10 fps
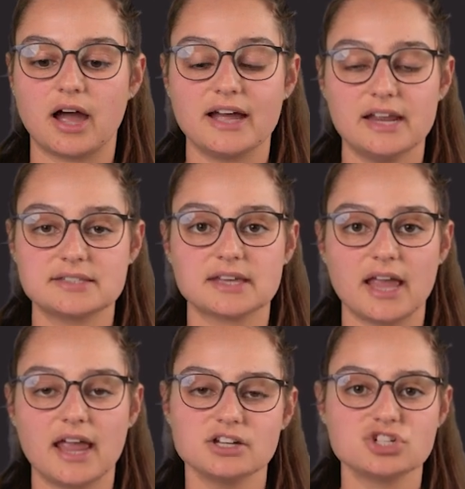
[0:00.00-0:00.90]
kinetic
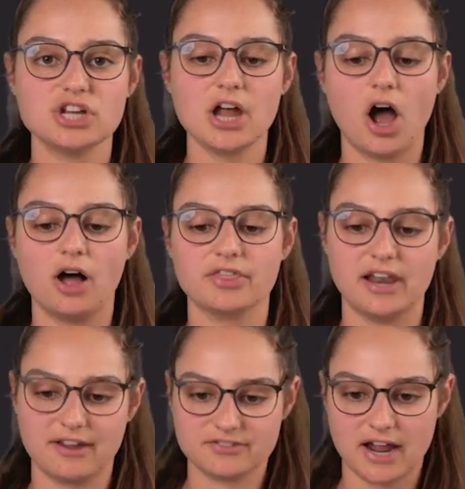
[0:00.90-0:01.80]
energy on the
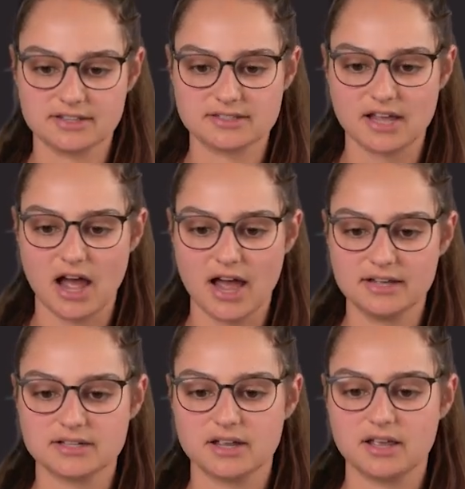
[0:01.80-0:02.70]
left-hand
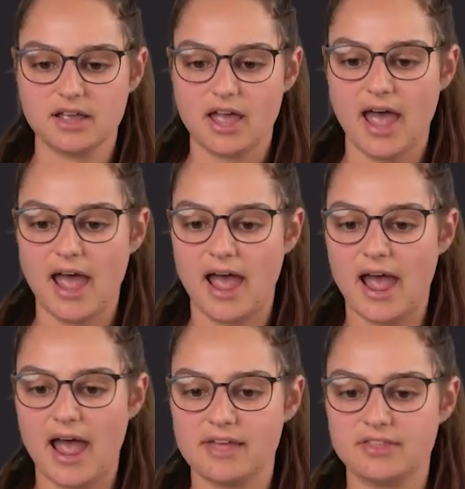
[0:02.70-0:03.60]
side,
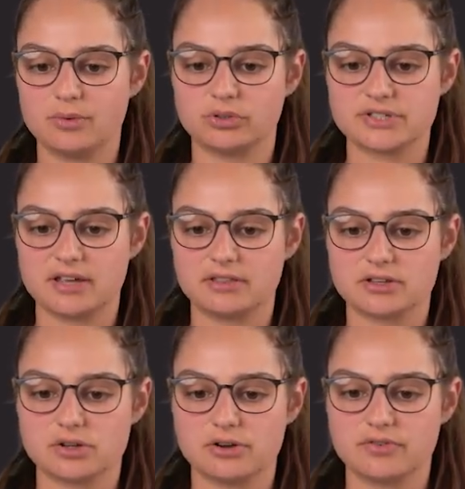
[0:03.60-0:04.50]
and then we'll take
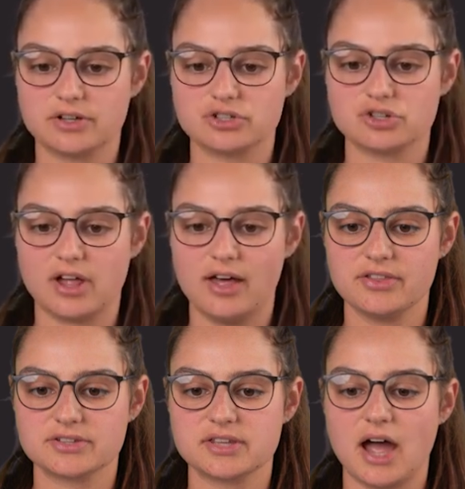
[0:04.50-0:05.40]
this over to the
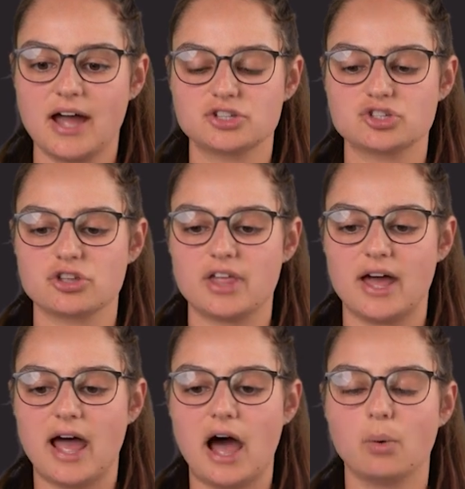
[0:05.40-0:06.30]
other side so
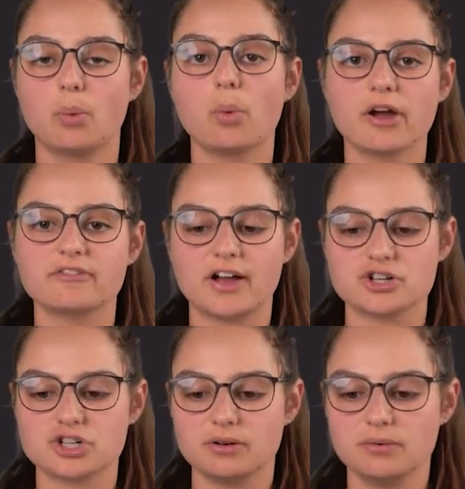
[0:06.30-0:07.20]
that our work
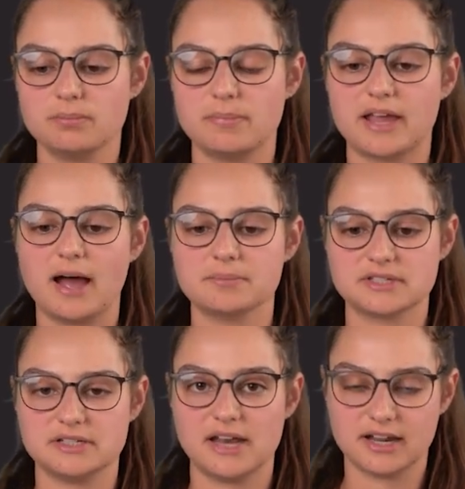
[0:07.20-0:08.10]
function
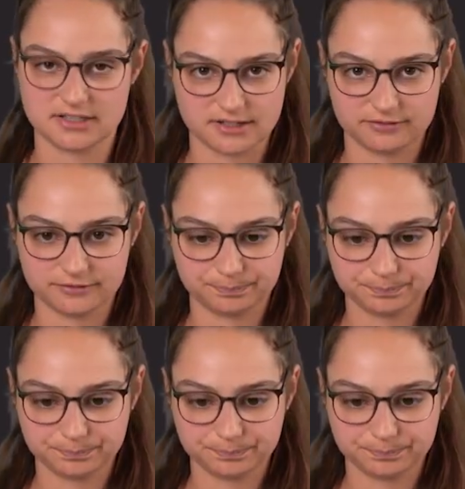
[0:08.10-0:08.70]
becomes negative.